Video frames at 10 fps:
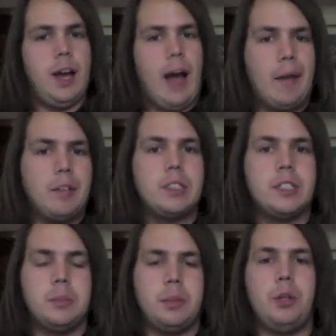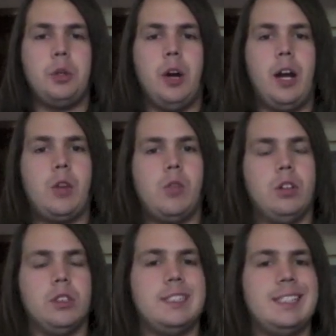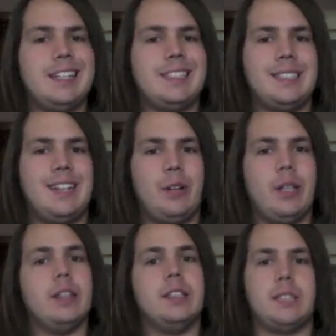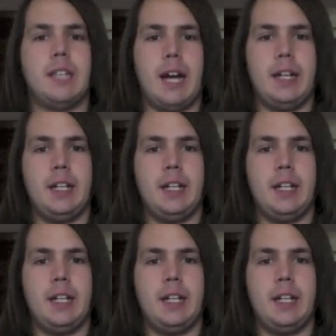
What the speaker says: Obviously, Imperial Iron Wall is necessary in the side.